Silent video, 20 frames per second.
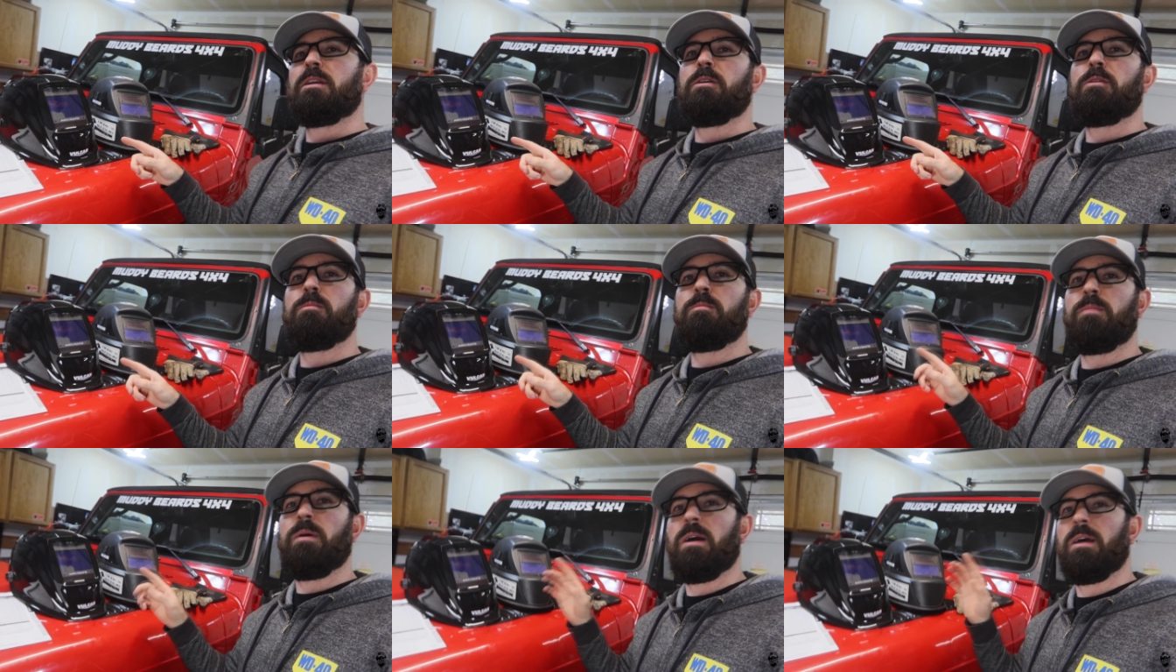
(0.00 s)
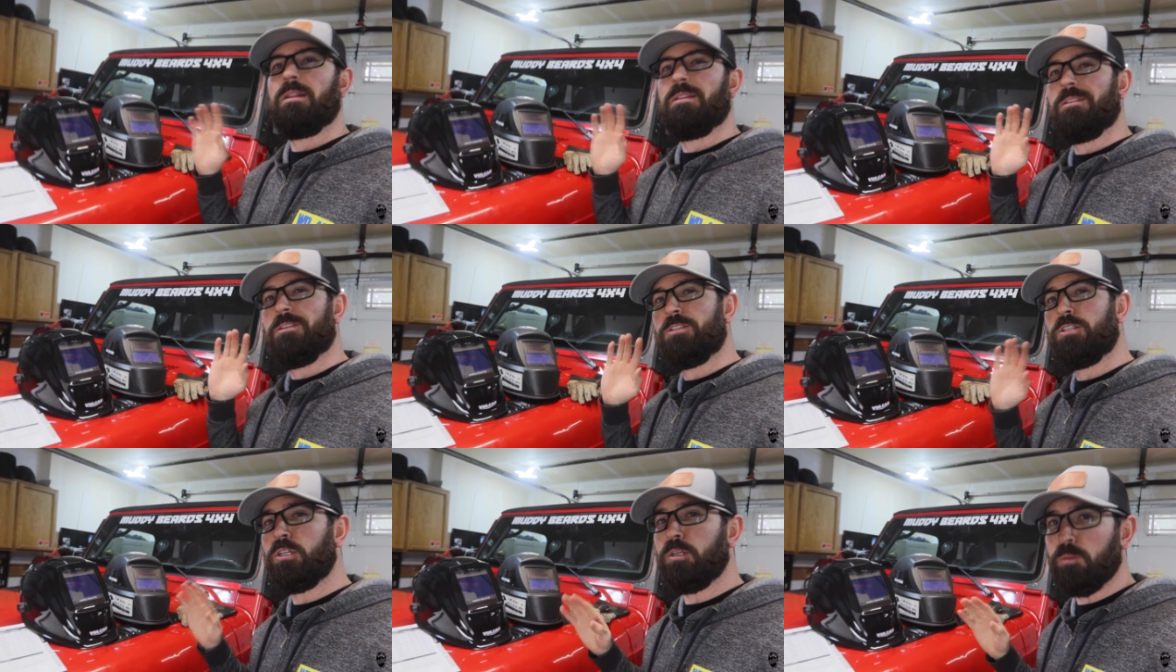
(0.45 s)
new, but
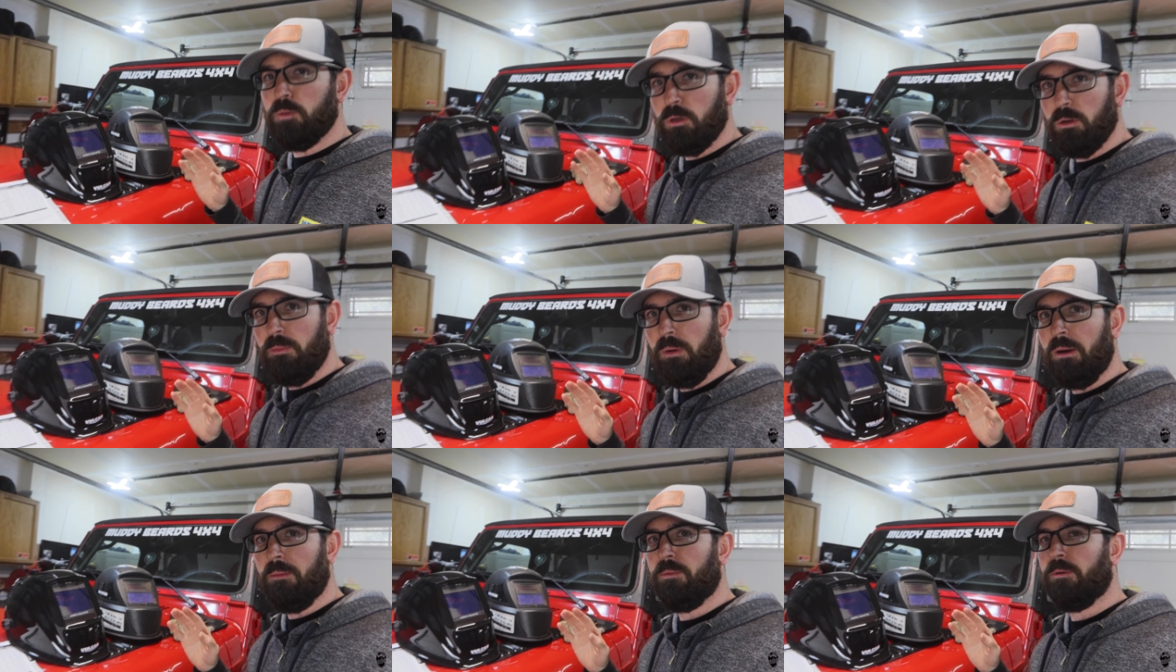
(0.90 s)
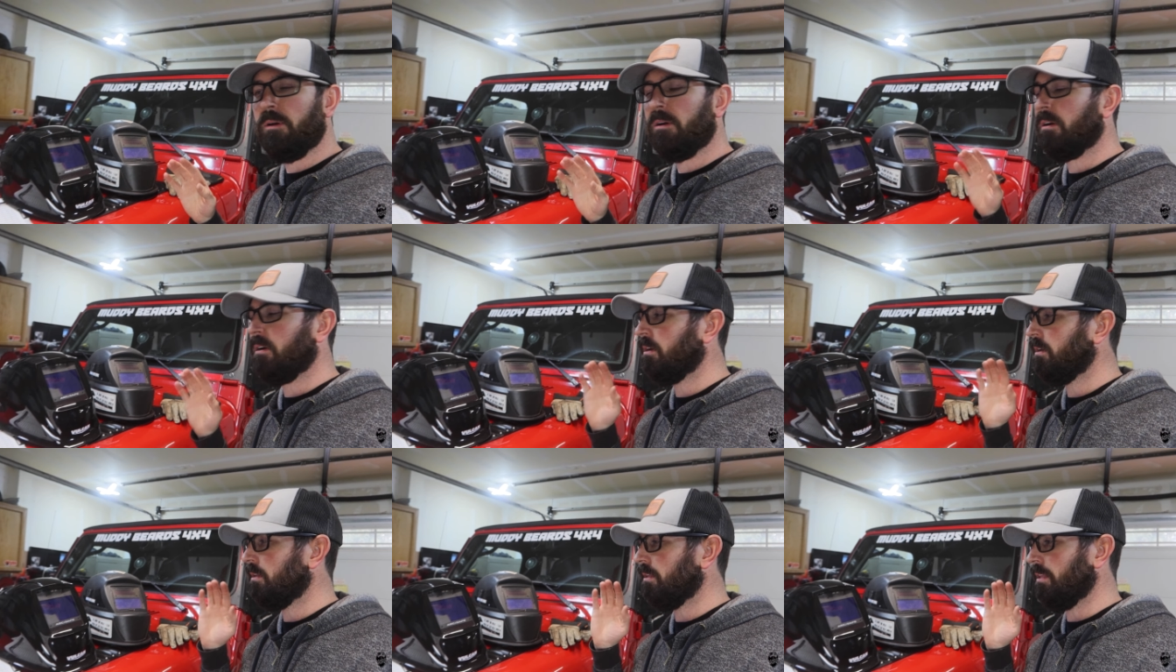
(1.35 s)
the Subaru
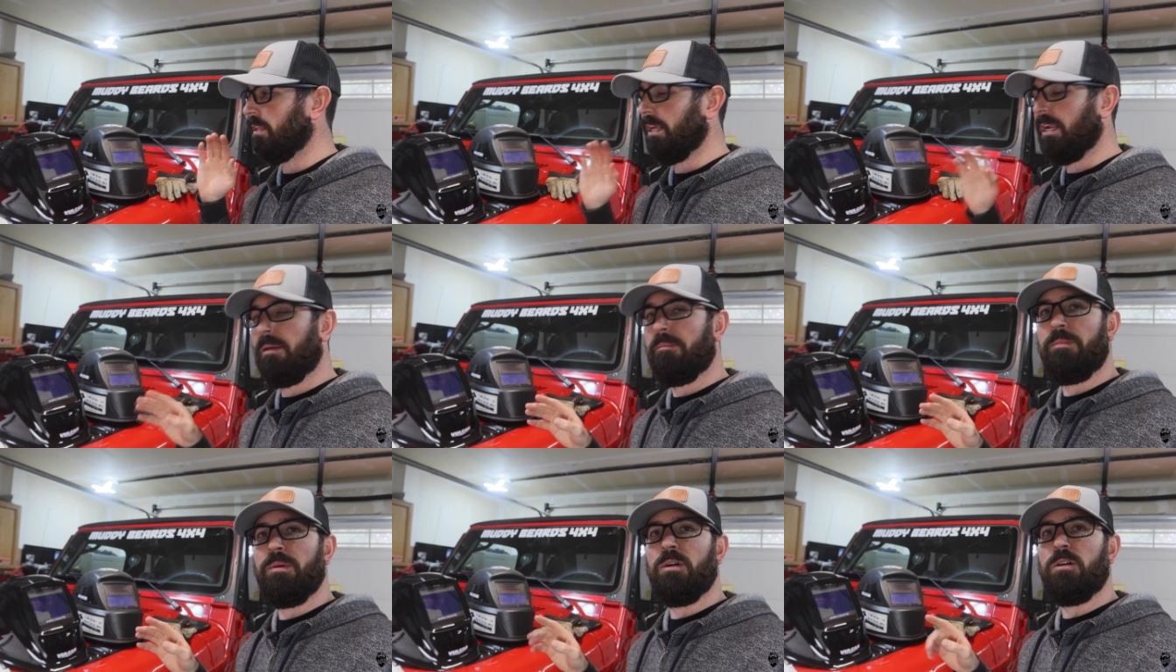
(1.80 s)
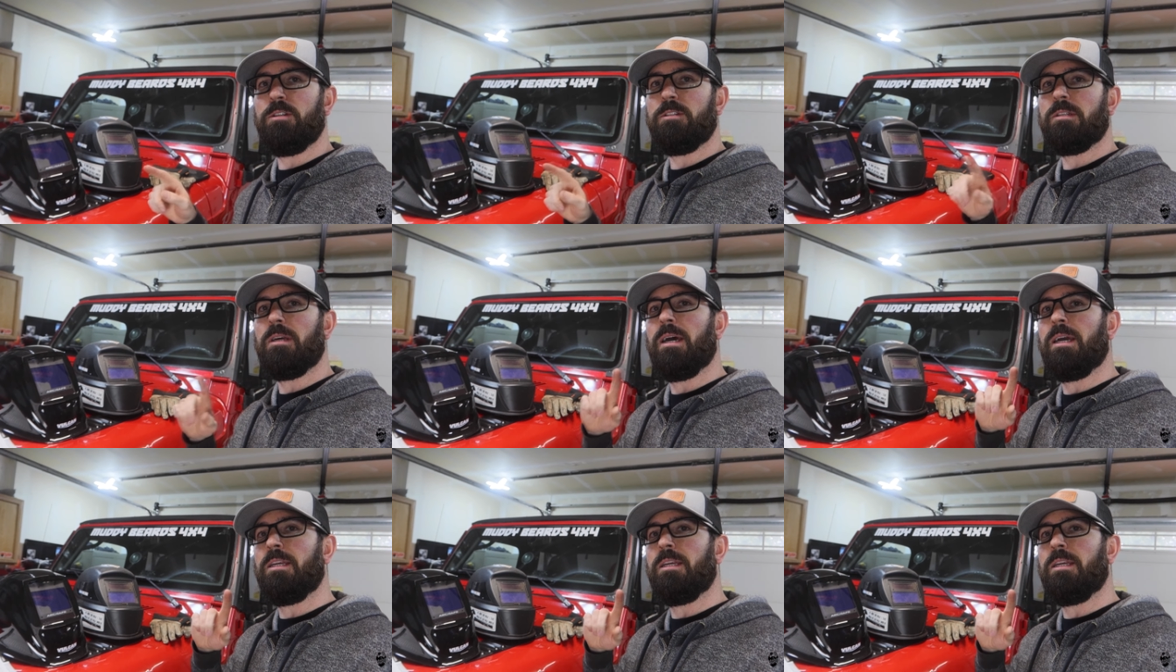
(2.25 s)
bumper that I built,